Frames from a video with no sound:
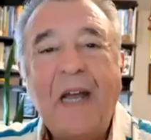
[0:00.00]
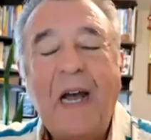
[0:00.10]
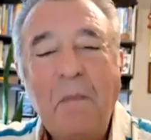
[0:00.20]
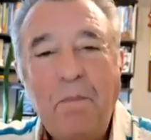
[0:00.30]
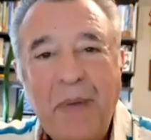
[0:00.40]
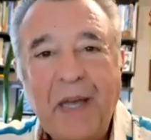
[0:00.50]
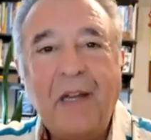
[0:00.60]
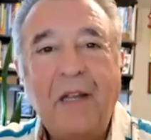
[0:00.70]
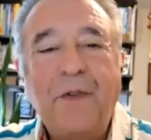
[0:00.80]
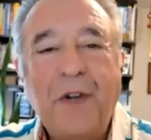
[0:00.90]
I bet
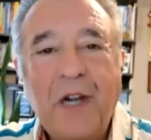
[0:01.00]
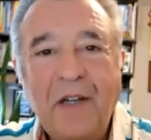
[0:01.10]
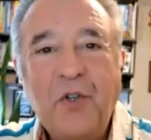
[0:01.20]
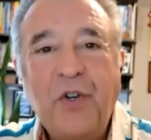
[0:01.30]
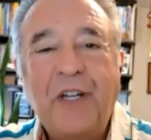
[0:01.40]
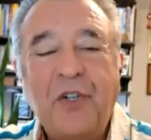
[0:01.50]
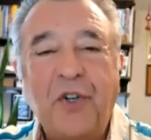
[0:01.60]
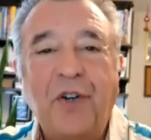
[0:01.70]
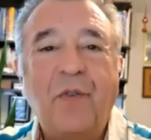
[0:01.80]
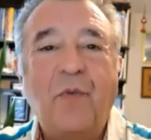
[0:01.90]
if a
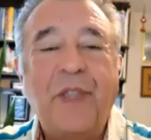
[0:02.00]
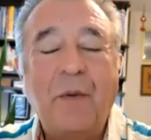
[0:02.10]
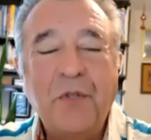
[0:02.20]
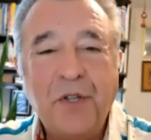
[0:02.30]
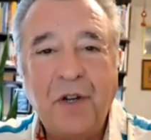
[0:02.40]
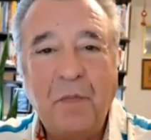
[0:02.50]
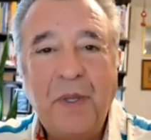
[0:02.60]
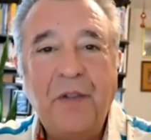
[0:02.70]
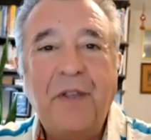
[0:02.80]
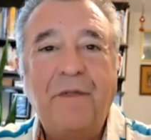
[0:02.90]
contractor that was going to
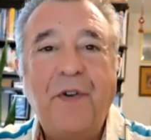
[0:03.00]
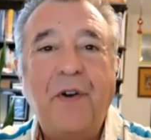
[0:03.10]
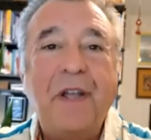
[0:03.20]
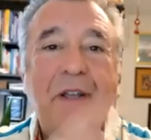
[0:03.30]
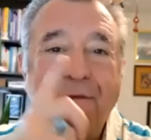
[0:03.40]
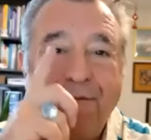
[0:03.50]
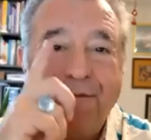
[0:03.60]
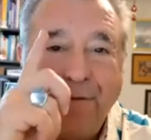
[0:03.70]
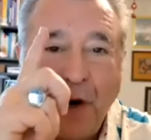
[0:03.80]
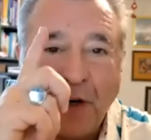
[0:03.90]
build their very
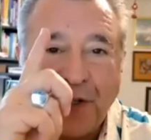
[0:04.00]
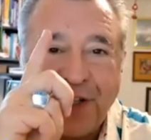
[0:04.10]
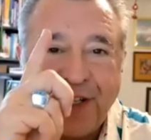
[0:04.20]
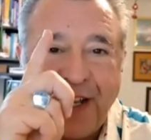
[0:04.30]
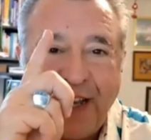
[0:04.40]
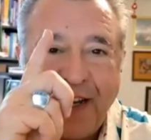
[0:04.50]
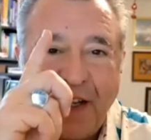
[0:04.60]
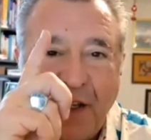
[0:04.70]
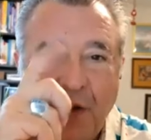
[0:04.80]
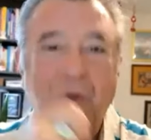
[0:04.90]
first
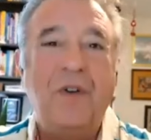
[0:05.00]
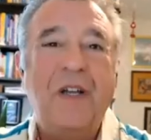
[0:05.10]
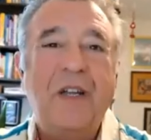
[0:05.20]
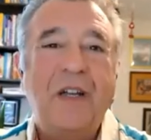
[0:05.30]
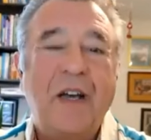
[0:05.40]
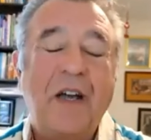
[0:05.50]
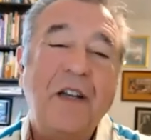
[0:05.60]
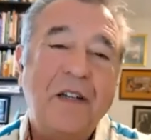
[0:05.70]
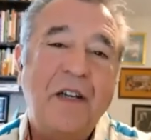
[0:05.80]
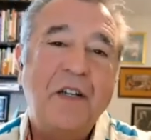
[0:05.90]
ADU got
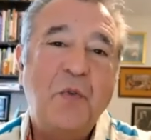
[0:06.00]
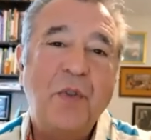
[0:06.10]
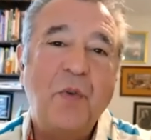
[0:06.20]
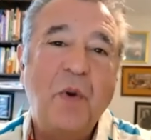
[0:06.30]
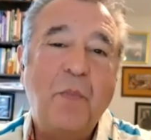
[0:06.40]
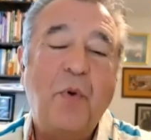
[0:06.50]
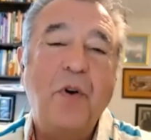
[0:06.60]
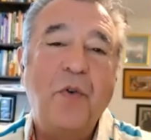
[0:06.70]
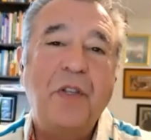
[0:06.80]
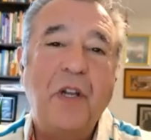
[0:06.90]
in touch with a
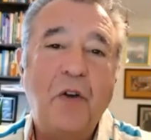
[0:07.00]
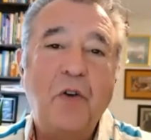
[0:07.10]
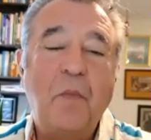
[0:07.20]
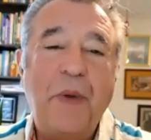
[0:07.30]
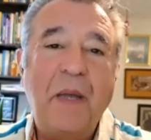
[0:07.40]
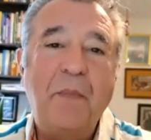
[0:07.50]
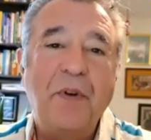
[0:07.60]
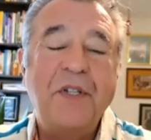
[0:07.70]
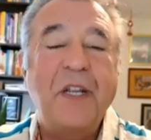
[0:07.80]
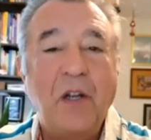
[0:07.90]
reporter at the local paper
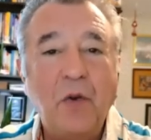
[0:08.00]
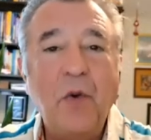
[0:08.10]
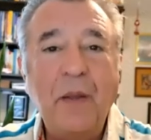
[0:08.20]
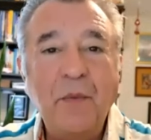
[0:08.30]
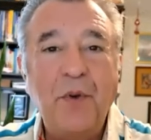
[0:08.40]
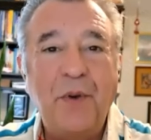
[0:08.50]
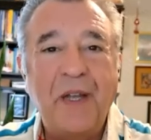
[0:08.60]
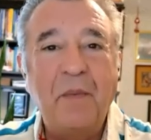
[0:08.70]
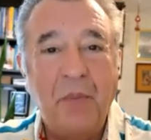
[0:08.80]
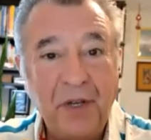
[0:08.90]
and said, look what I'm doing,
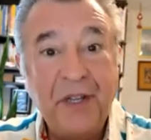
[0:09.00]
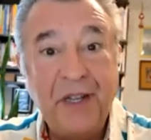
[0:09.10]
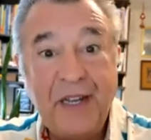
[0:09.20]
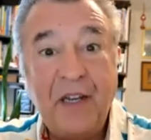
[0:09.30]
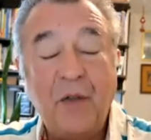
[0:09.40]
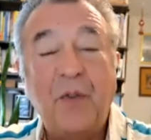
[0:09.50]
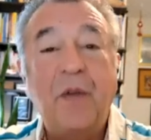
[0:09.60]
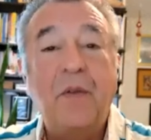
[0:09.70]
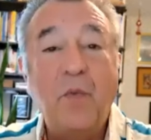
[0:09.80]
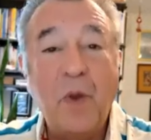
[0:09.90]
I'm building an ADU,
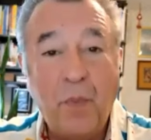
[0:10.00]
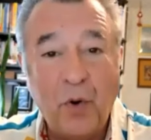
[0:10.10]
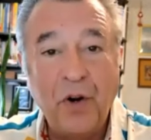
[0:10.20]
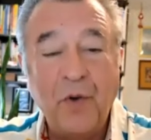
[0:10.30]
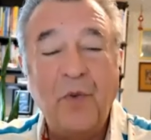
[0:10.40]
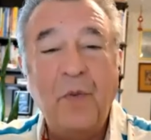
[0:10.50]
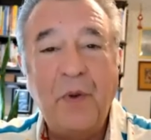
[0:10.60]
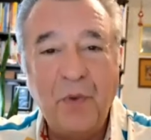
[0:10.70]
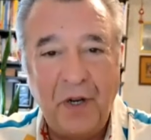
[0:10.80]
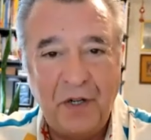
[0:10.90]
the reporter would be
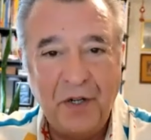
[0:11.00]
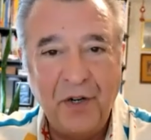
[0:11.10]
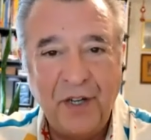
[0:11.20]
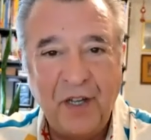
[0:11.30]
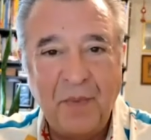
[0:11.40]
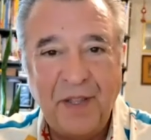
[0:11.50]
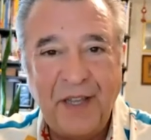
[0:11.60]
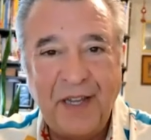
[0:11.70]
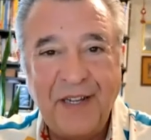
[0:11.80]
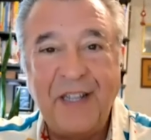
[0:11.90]
really turned on by
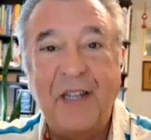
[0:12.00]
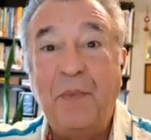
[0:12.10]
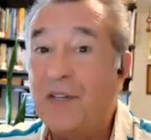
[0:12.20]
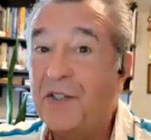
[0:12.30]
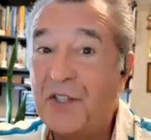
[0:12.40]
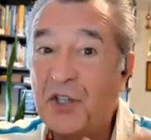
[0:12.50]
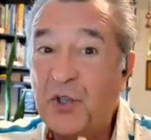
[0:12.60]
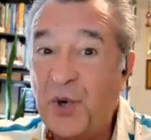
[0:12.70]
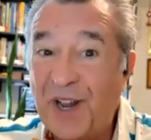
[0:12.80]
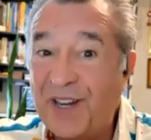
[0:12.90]
the idea, because it's a
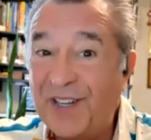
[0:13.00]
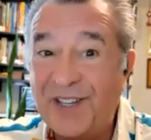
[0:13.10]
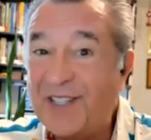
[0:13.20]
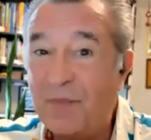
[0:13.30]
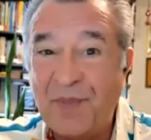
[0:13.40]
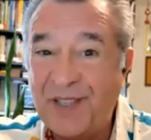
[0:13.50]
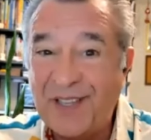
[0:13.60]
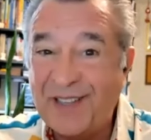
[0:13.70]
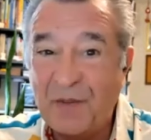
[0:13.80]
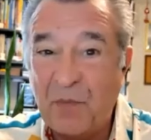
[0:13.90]
trend, it's something
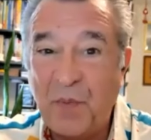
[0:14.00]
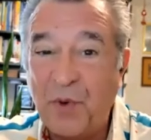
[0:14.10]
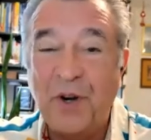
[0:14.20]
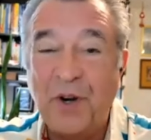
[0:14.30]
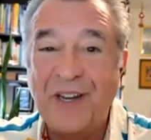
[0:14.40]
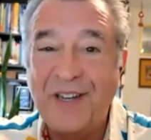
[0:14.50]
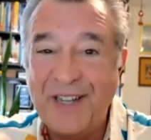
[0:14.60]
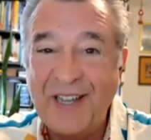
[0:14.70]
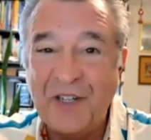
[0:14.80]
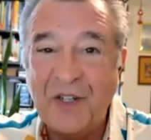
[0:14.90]
that the reporter can
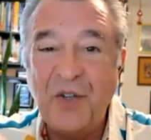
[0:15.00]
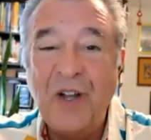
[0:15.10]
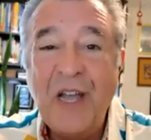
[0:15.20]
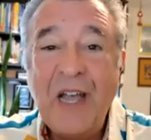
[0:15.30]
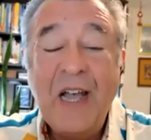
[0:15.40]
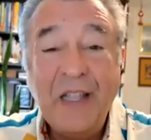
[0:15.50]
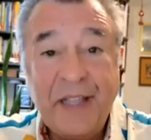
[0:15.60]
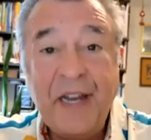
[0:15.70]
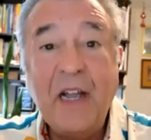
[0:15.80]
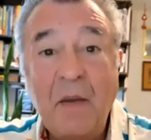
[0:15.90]
dig into. And
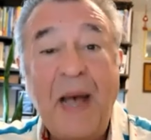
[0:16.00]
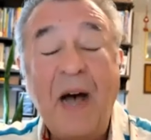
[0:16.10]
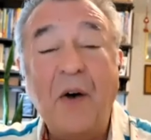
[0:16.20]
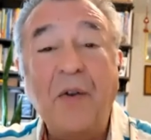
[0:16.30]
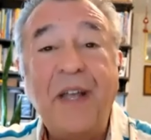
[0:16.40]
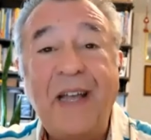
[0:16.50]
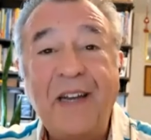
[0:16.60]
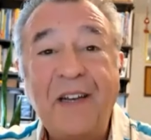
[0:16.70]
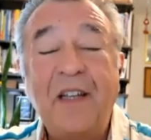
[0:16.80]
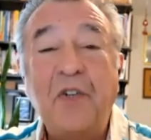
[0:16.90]
then they come out
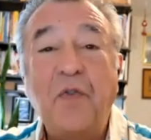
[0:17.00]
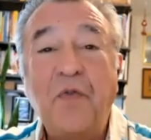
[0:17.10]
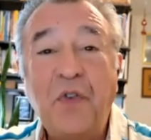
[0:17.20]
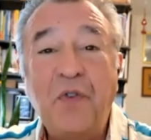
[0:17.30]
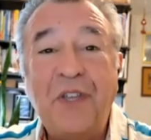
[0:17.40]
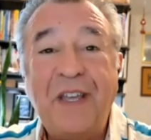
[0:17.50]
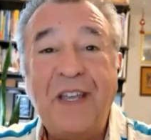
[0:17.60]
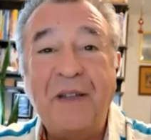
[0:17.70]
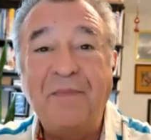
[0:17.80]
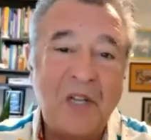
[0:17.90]
and interview
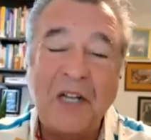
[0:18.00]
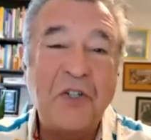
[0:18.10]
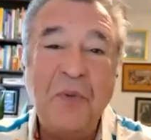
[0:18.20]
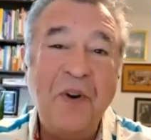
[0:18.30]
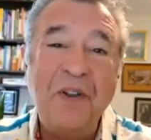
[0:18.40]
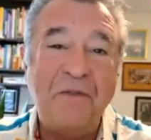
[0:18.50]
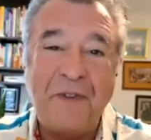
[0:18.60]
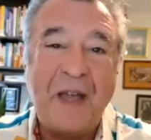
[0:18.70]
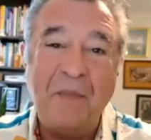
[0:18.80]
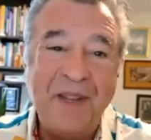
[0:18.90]
the customer, the
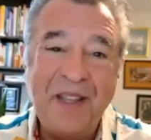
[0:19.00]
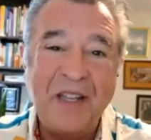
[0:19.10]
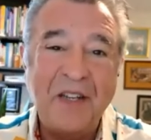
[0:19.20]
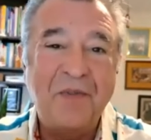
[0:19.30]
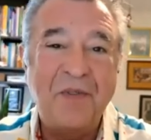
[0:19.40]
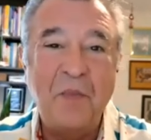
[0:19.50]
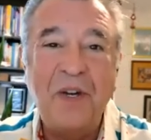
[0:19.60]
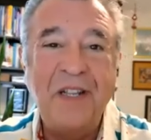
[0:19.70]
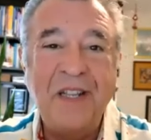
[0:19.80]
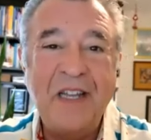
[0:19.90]
family that you're
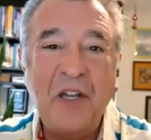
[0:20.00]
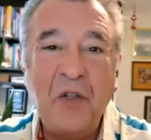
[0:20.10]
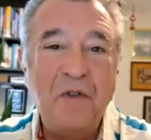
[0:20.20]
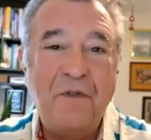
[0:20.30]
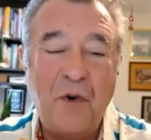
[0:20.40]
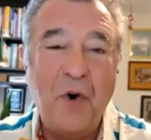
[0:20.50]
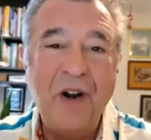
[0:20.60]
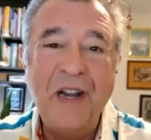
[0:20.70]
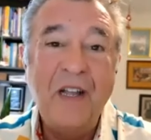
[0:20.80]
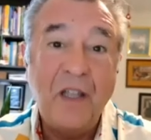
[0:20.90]
building the ADU
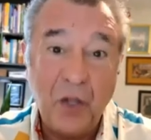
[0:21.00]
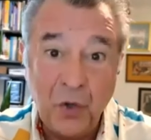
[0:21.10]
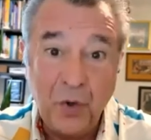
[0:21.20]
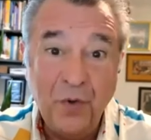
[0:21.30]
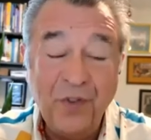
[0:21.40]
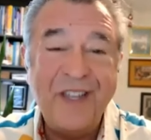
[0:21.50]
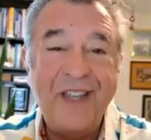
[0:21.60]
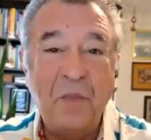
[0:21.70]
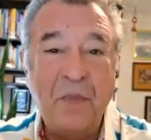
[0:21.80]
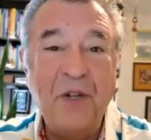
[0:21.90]
for, you,
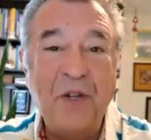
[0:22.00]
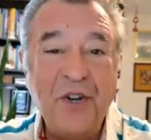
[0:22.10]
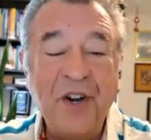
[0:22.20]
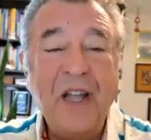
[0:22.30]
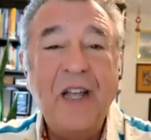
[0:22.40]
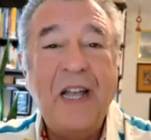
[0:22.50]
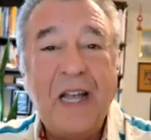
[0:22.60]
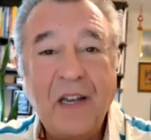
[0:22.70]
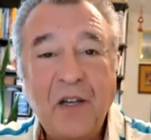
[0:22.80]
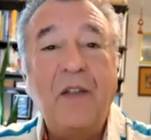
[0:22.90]
the builder,
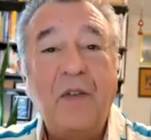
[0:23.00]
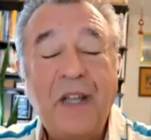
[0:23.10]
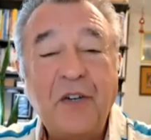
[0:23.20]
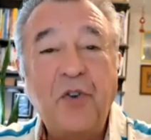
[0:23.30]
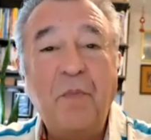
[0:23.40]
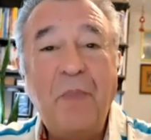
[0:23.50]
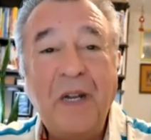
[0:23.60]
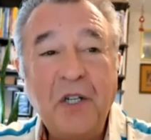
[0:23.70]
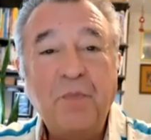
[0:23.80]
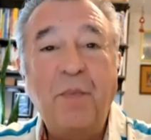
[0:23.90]
and you'd get
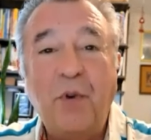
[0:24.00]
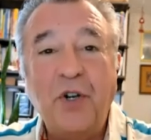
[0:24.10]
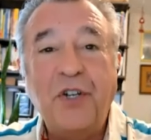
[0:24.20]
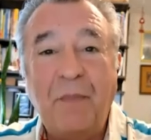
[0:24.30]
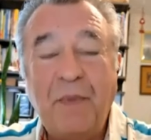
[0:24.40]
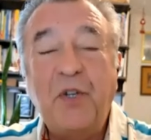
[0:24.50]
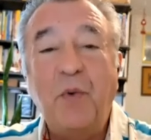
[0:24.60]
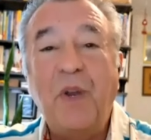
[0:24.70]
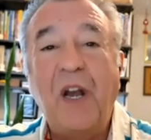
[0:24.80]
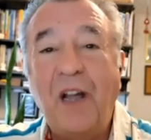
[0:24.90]
tremendous proportion. I bet you
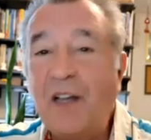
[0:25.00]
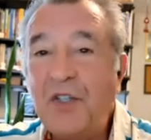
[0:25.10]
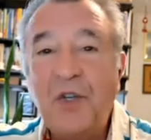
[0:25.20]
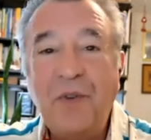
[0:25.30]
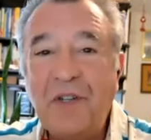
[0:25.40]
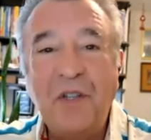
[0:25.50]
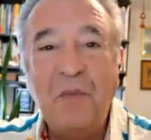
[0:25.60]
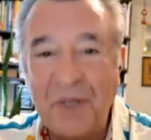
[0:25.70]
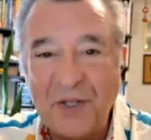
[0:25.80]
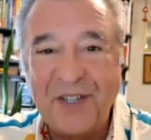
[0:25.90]
would launch you into the
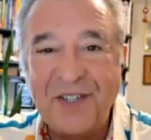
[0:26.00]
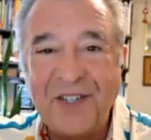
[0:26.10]
business.